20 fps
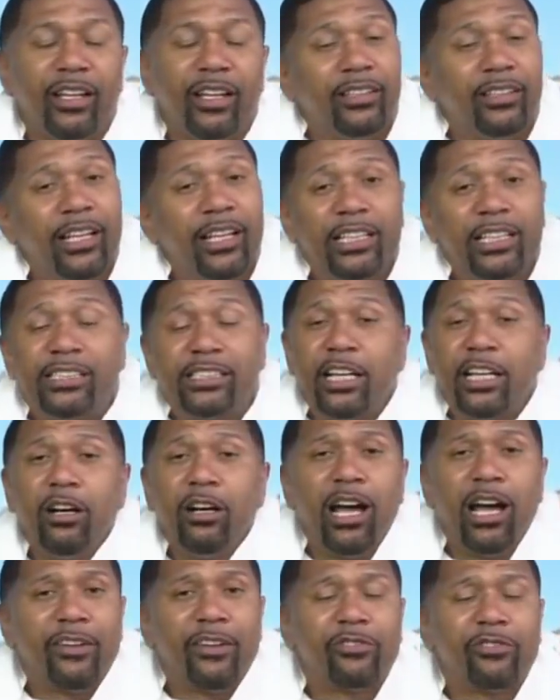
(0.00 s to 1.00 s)
They still
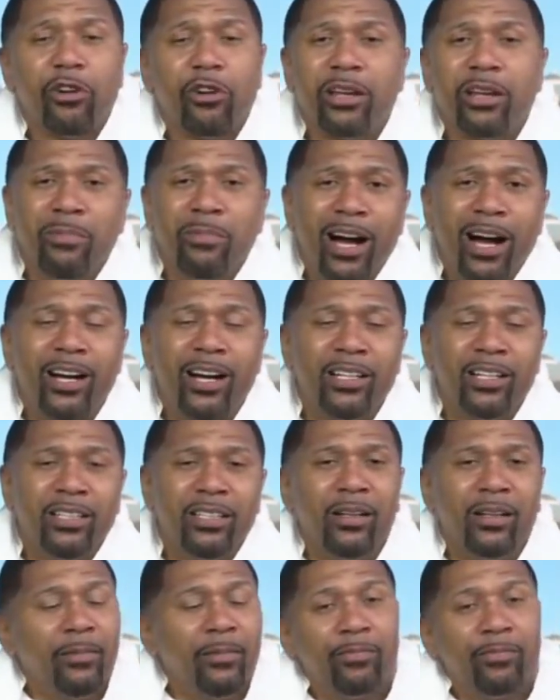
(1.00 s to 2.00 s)
have Draymond.
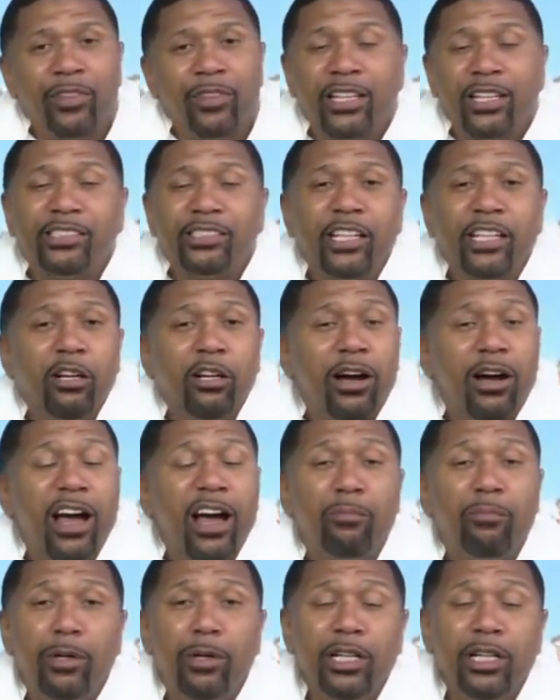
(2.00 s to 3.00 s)
They still
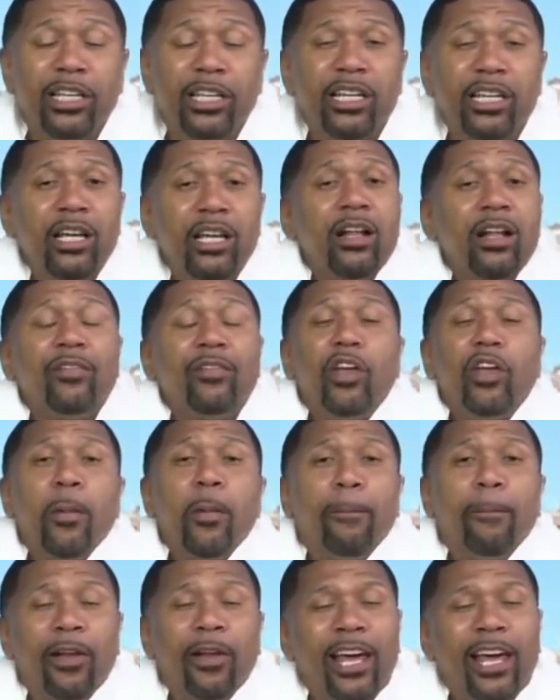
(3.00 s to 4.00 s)
have Boogie. They're
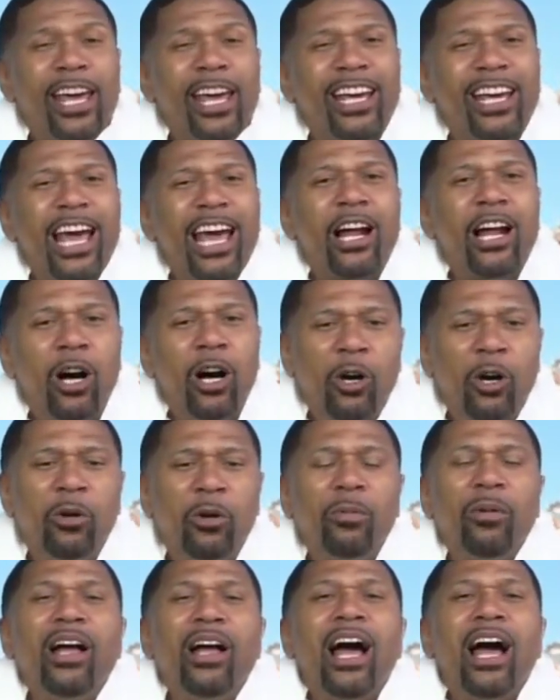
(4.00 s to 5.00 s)
playing at home.
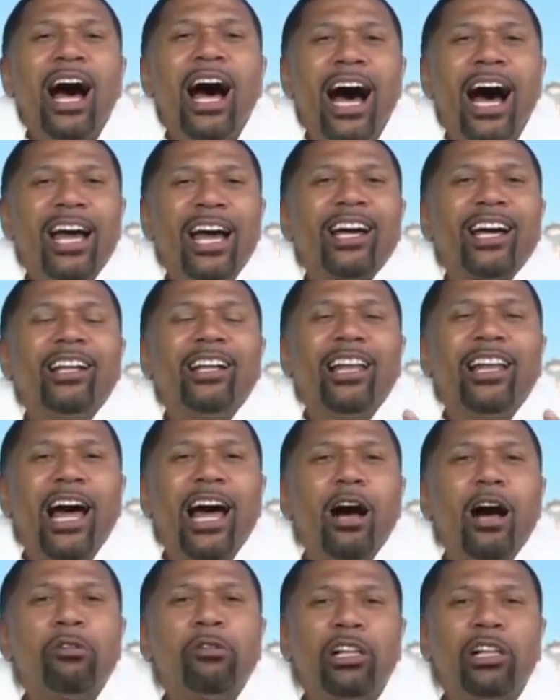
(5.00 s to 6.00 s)
I
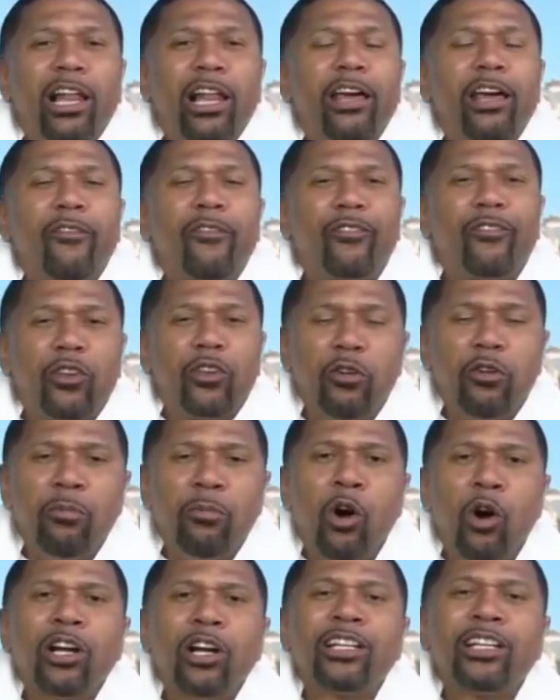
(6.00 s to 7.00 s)
allow Clay a few
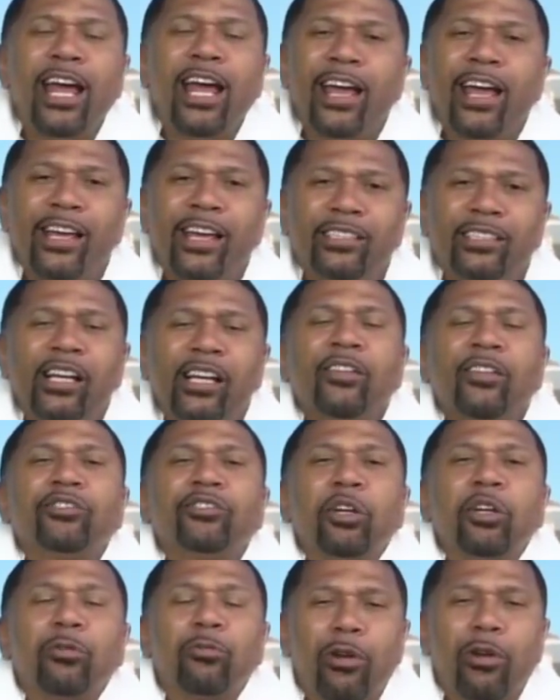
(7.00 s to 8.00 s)
more days
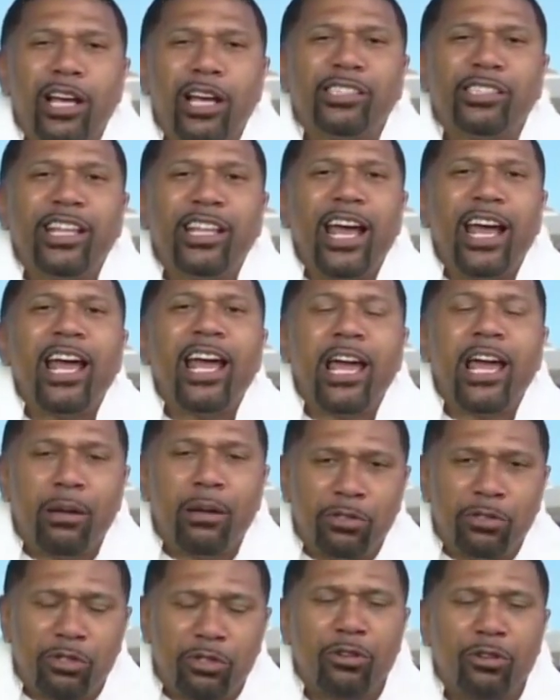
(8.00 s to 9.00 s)
to rest that
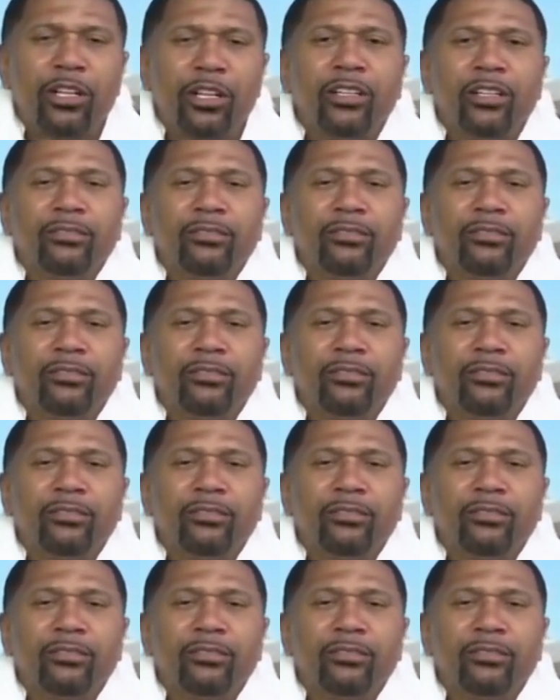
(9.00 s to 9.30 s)
hamstring.